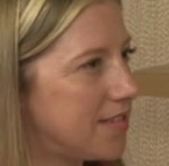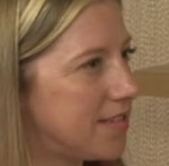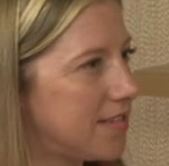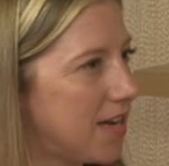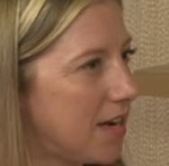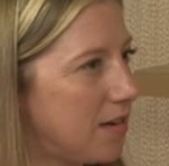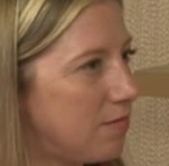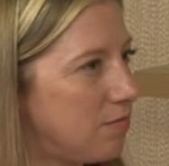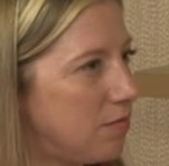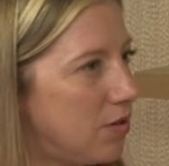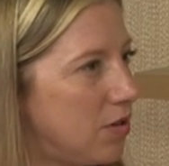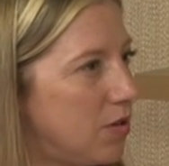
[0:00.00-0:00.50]

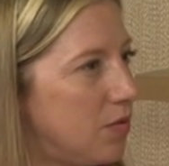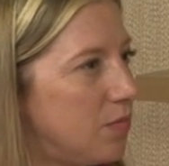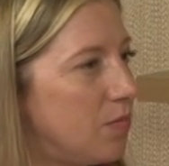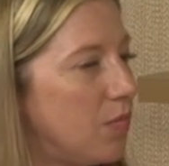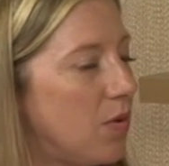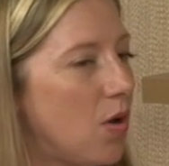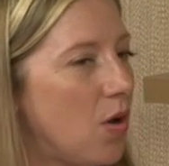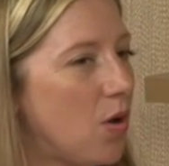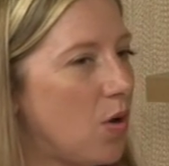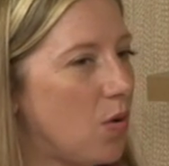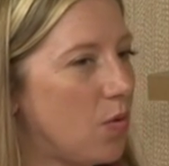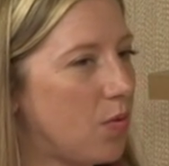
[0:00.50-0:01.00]
stateroom
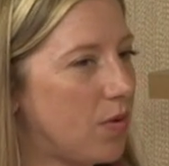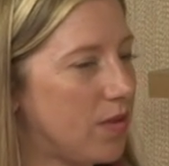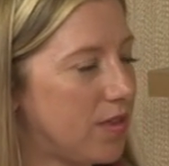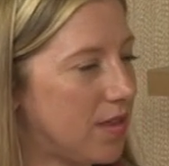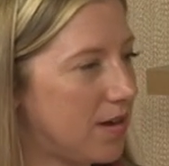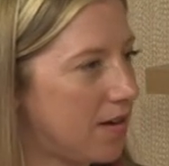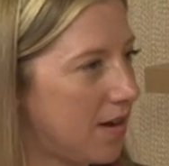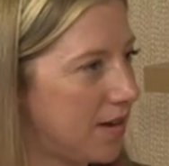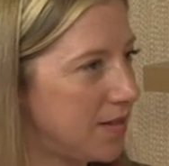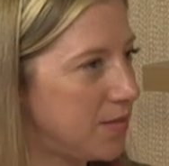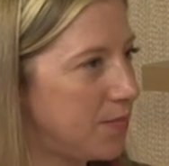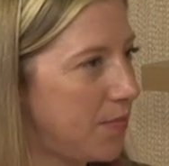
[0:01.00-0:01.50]
with a
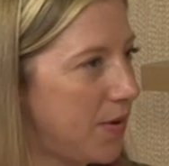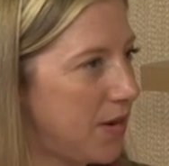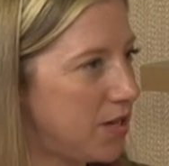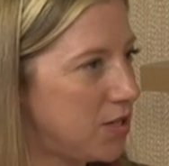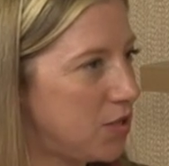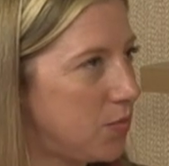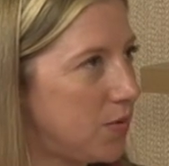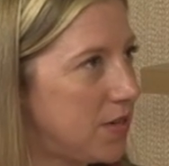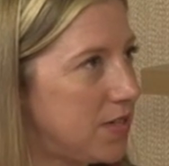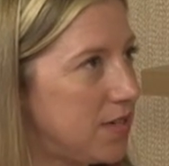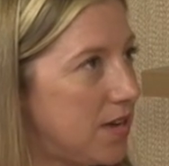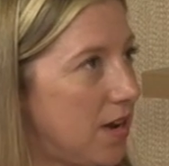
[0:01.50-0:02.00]
nice
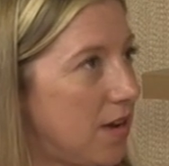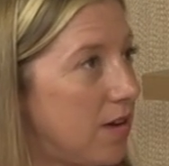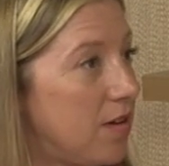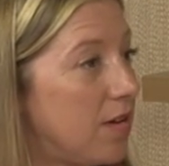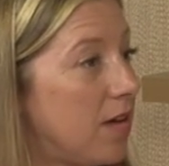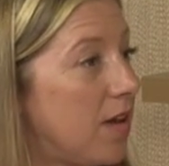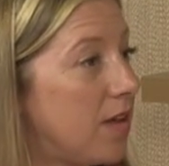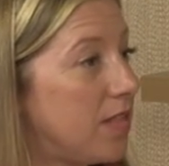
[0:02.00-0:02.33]
picture window.